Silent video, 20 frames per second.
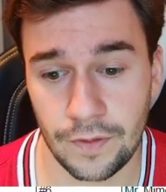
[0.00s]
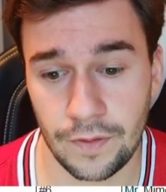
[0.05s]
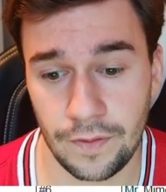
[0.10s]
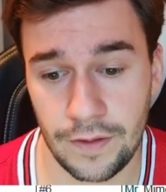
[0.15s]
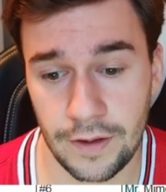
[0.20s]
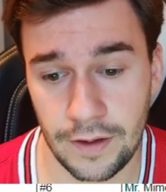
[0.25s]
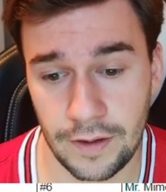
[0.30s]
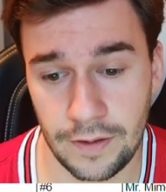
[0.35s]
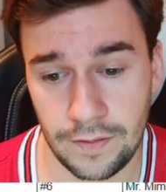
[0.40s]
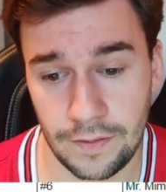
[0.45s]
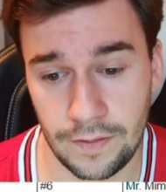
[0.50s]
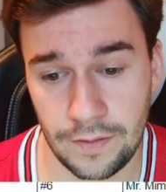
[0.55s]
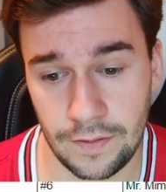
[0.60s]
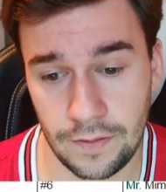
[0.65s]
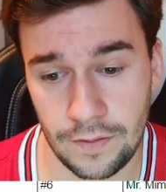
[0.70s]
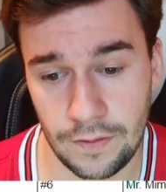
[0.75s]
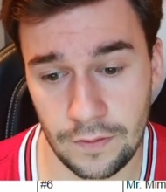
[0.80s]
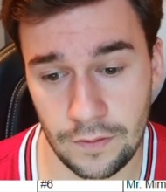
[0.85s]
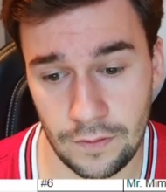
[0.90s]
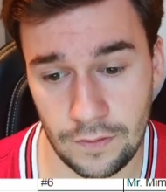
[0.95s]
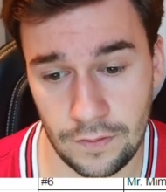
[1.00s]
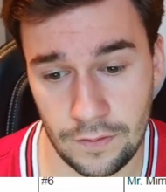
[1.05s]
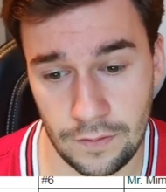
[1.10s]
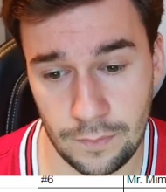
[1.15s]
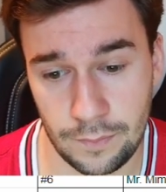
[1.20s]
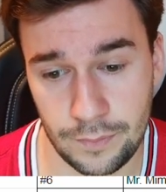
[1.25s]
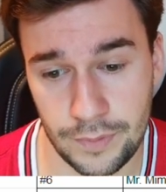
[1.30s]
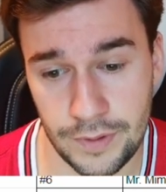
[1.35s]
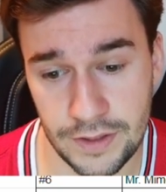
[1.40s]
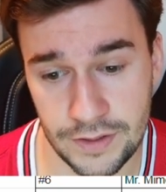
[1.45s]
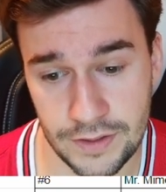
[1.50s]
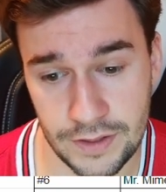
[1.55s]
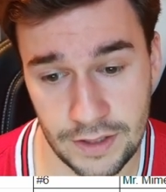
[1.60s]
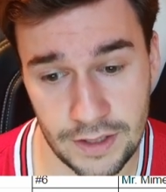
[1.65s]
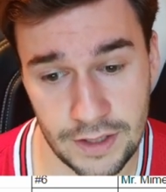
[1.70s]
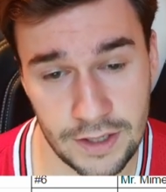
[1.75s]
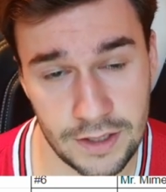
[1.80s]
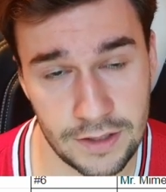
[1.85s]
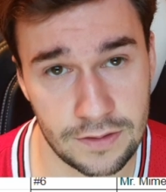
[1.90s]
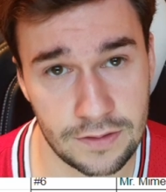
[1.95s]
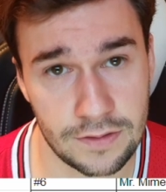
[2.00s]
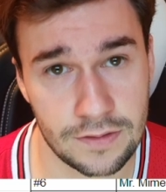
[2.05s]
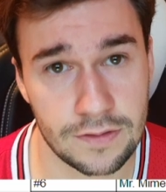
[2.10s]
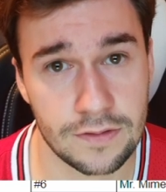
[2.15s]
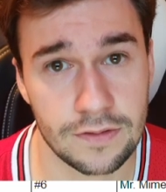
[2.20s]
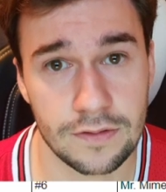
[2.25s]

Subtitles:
then the PSA 9.